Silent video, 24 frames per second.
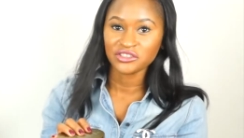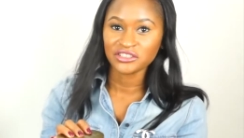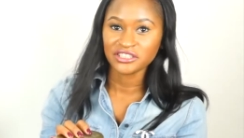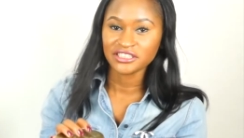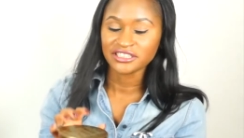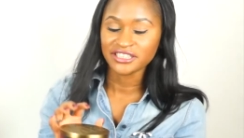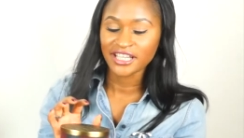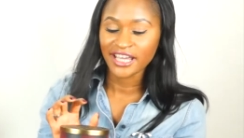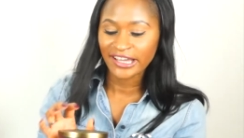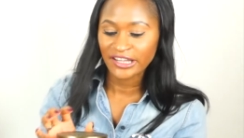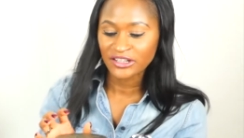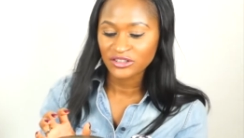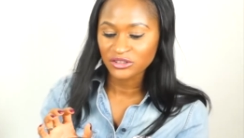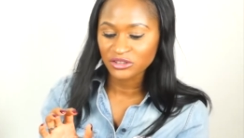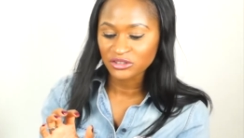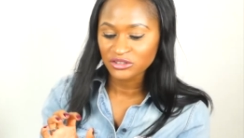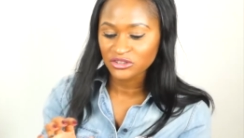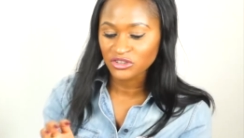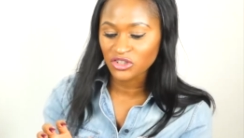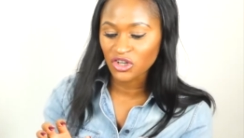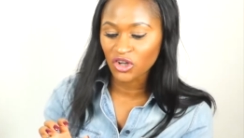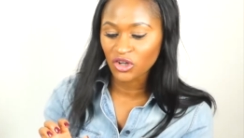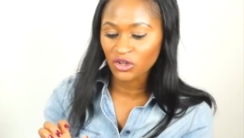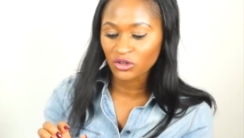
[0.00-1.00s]
This candle is
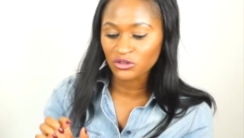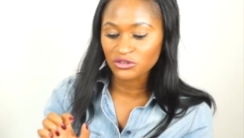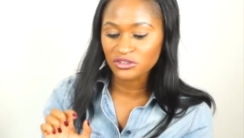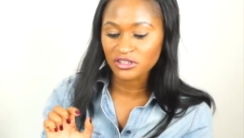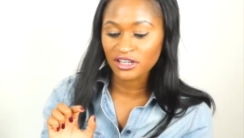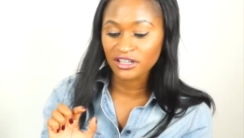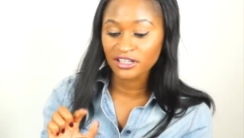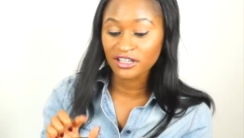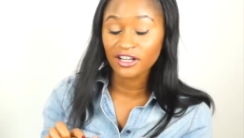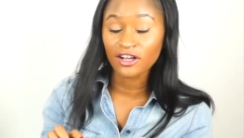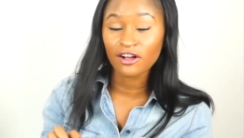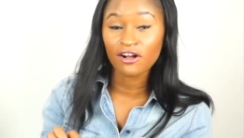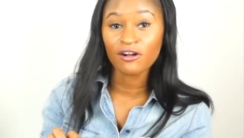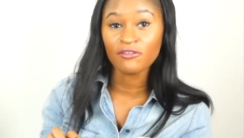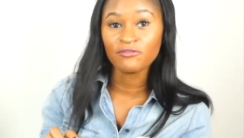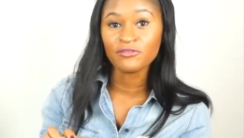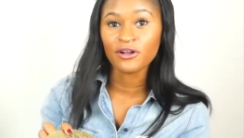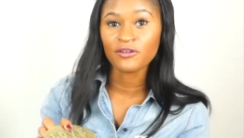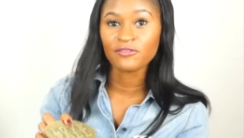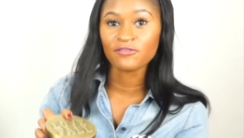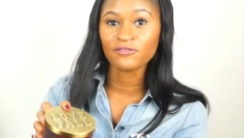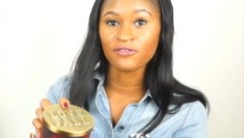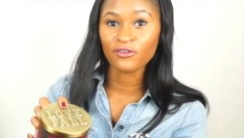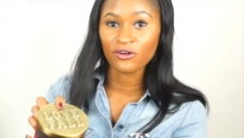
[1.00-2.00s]
called Love
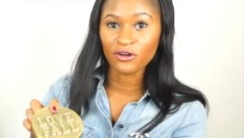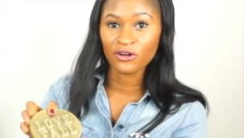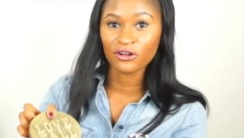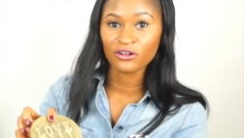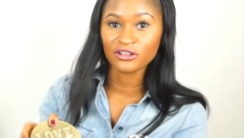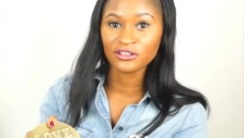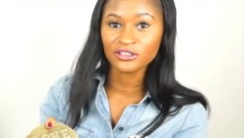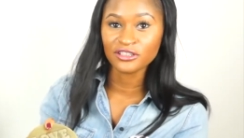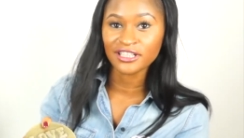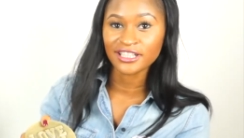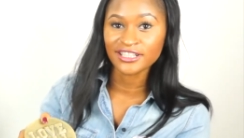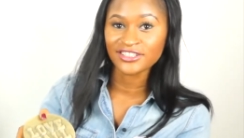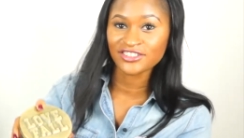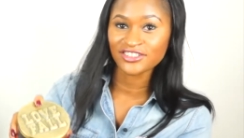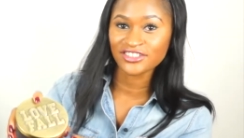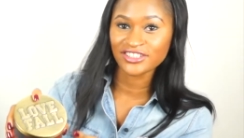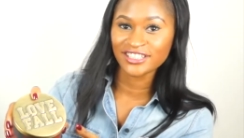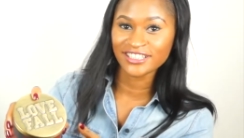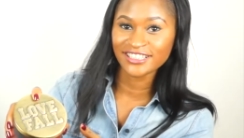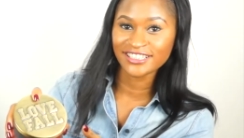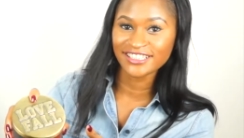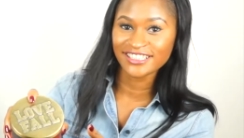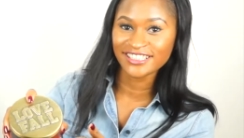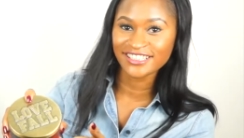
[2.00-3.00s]
Fall, as you
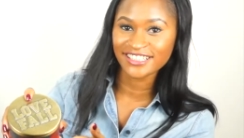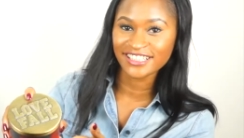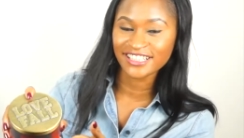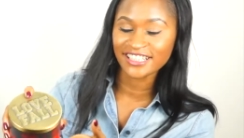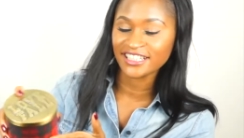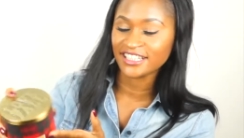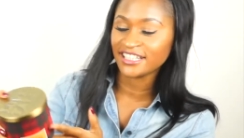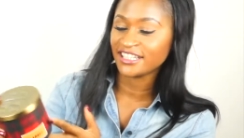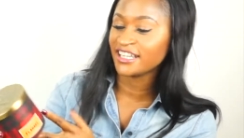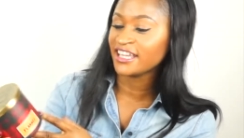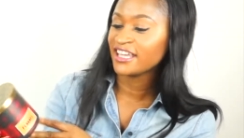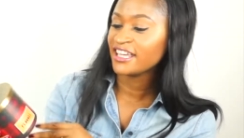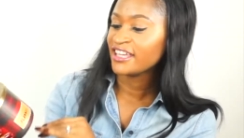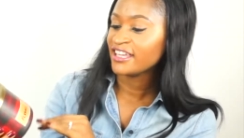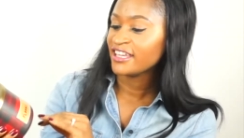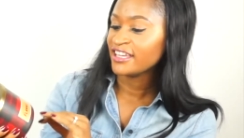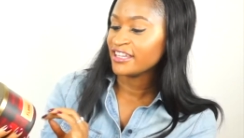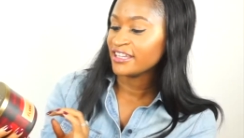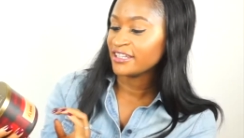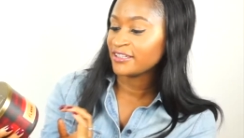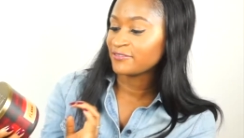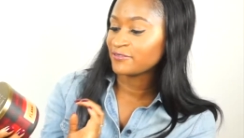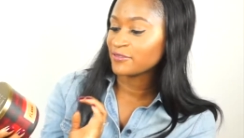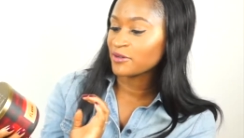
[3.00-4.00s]
can see.
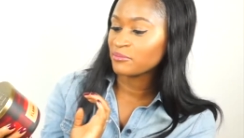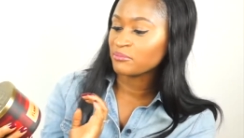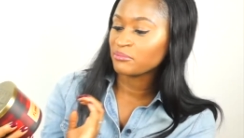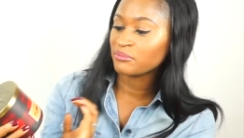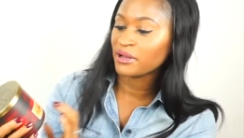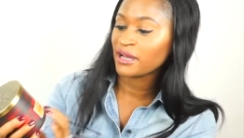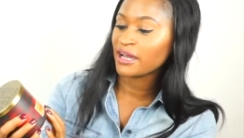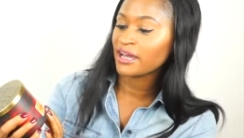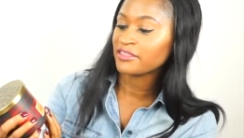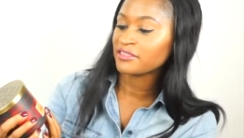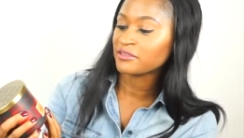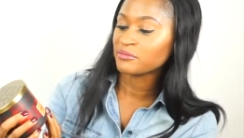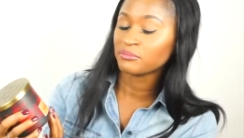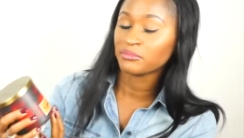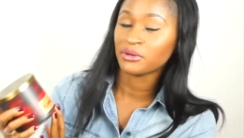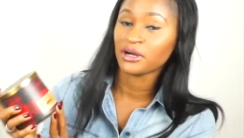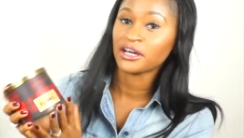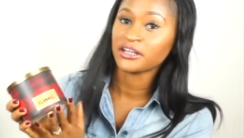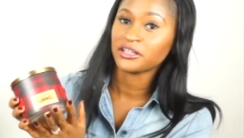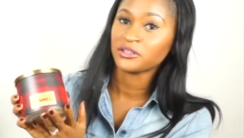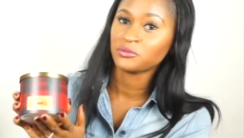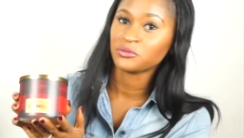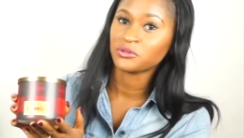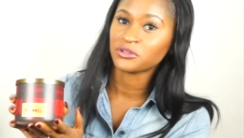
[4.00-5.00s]
It's from Bath and
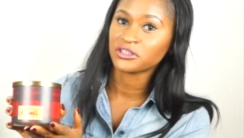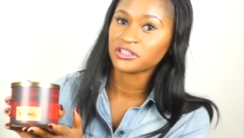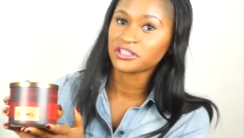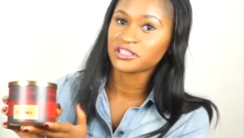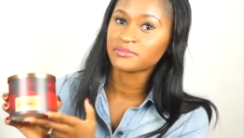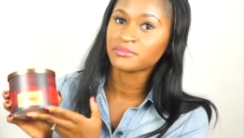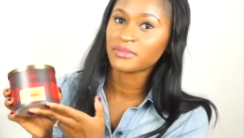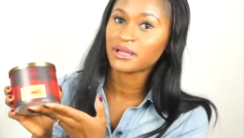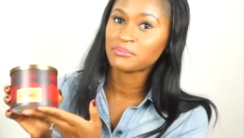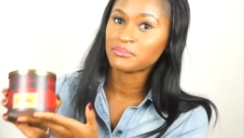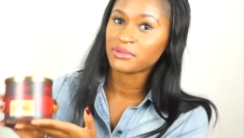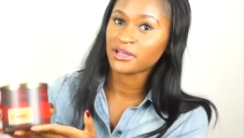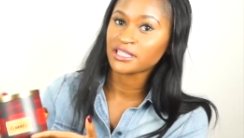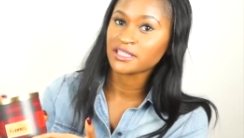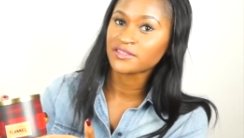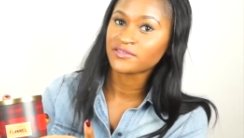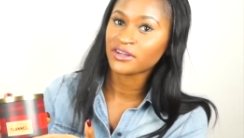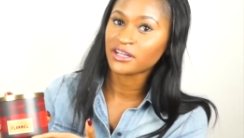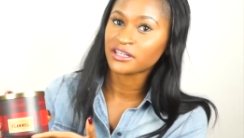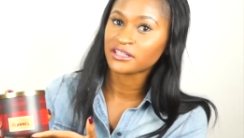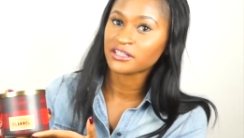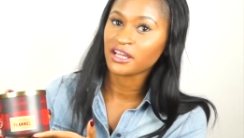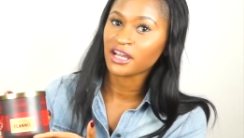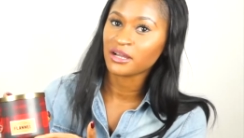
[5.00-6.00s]
Body Works. My best
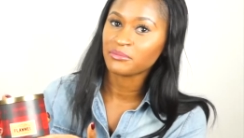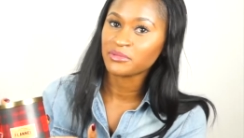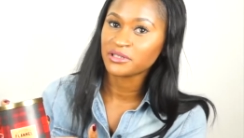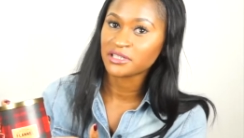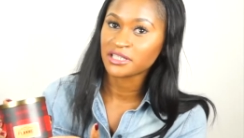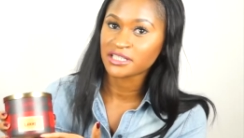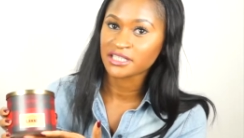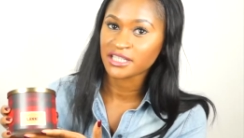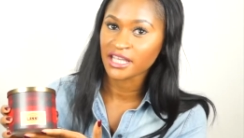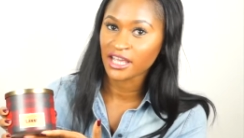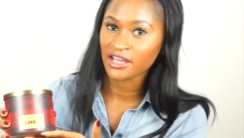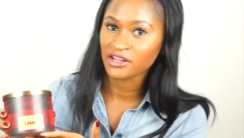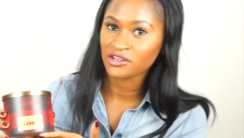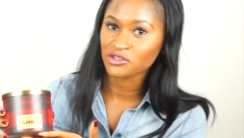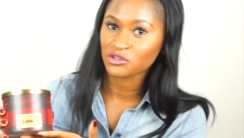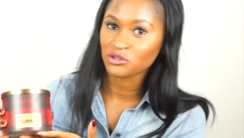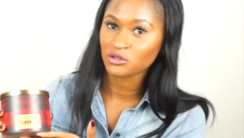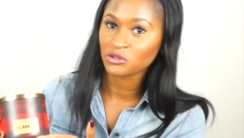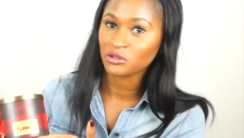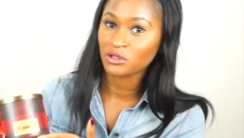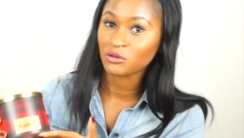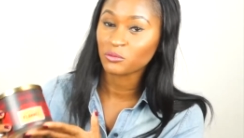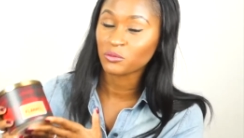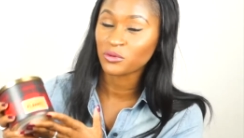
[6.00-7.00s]
friend got me this
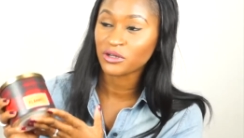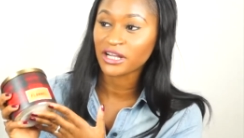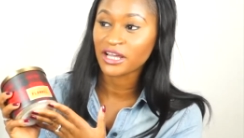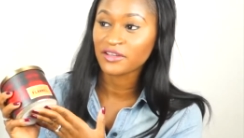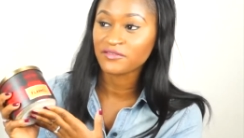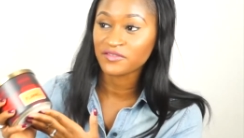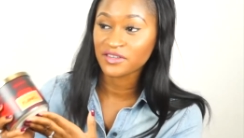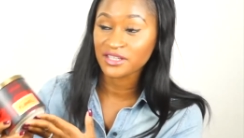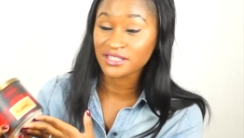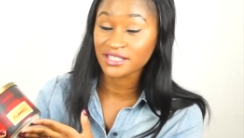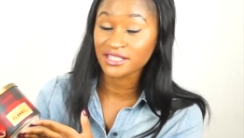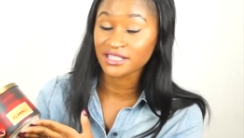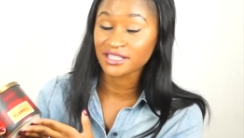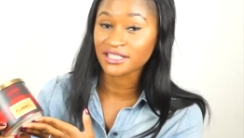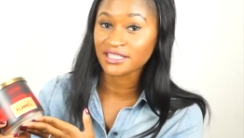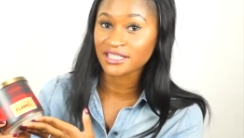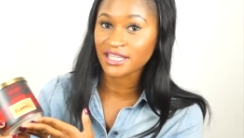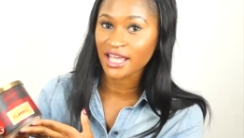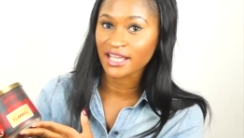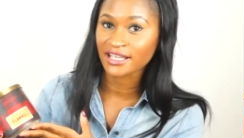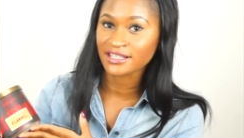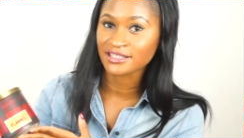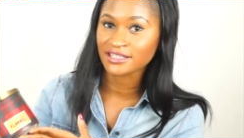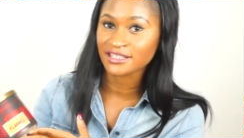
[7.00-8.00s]
candle when I visited
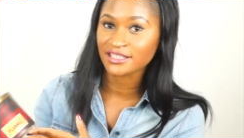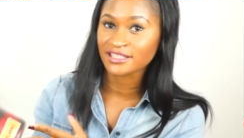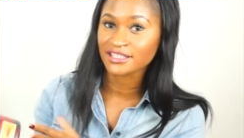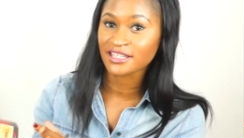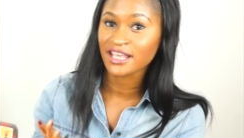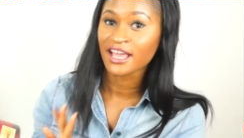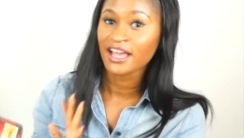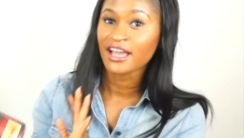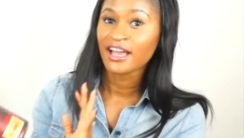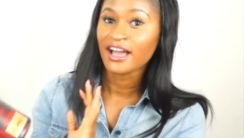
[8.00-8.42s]
Texas.